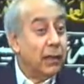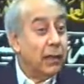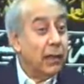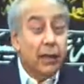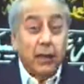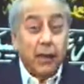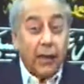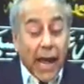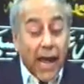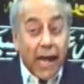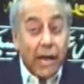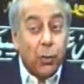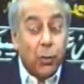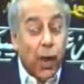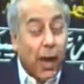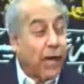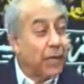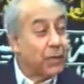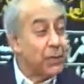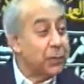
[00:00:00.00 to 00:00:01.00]

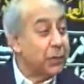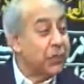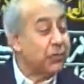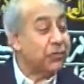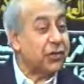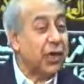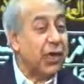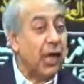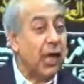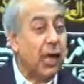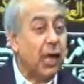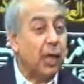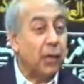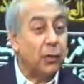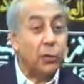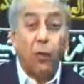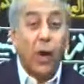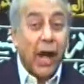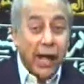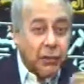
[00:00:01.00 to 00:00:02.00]
Likewise with
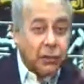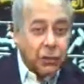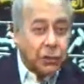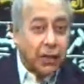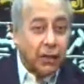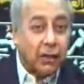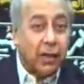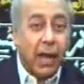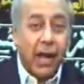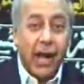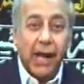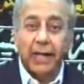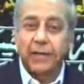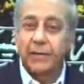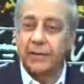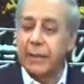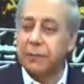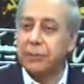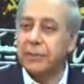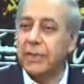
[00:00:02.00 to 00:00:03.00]
Salah, why should Allah
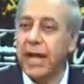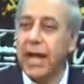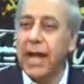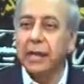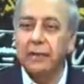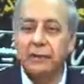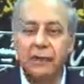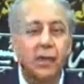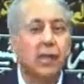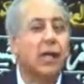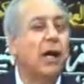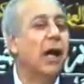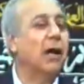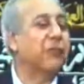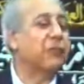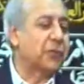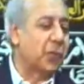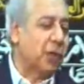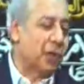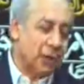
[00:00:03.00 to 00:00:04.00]
accept that?
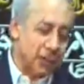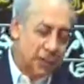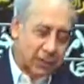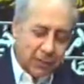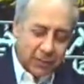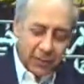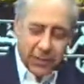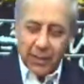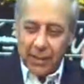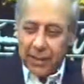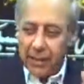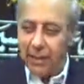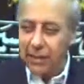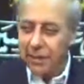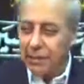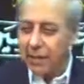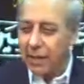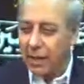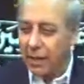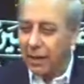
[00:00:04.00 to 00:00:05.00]
Of course, He
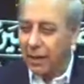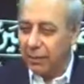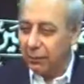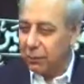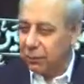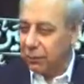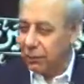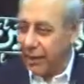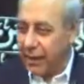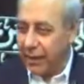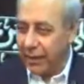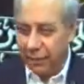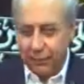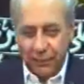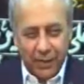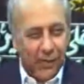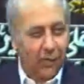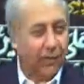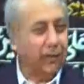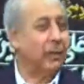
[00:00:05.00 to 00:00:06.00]
is Arhamur
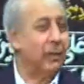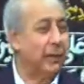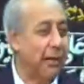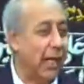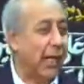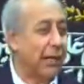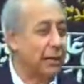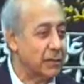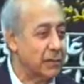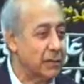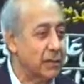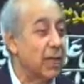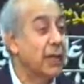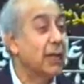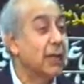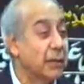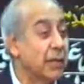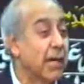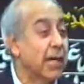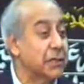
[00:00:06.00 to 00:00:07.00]
Rahimin. Yes,
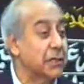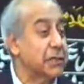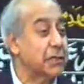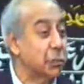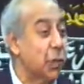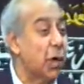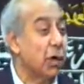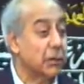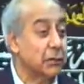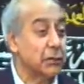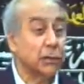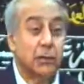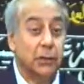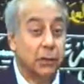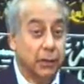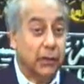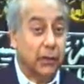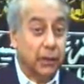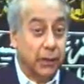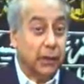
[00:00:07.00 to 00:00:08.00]
that is what?
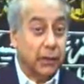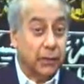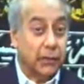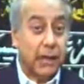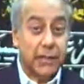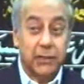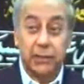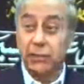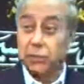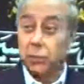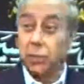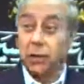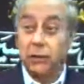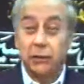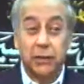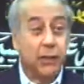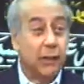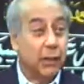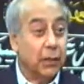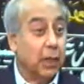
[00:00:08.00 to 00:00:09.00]
That is
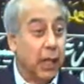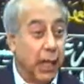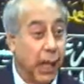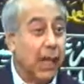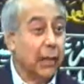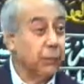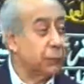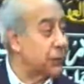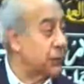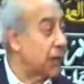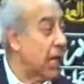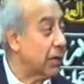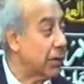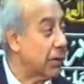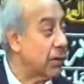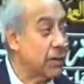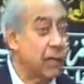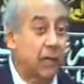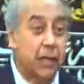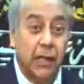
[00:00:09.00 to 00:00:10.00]
what helps
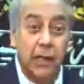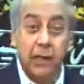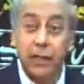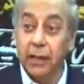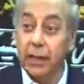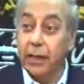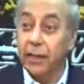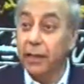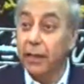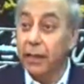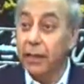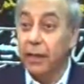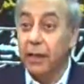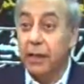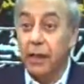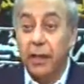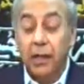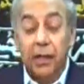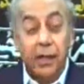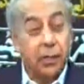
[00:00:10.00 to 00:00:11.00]
us in, in, in
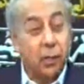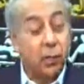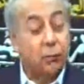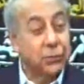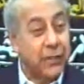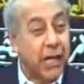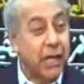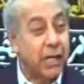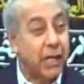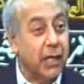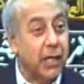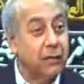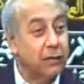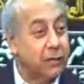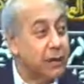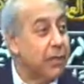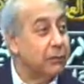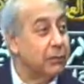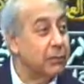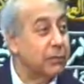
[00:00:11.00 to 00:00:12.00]
uh, obtaining
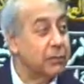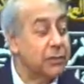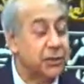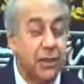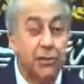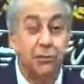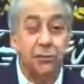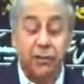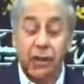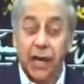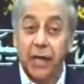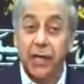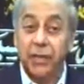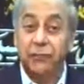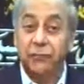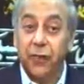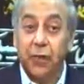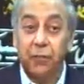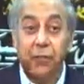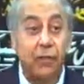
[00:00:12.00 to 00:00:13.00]
some, some
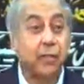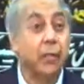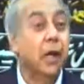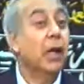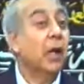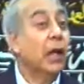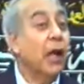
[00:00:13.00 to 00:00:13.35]
credit from him.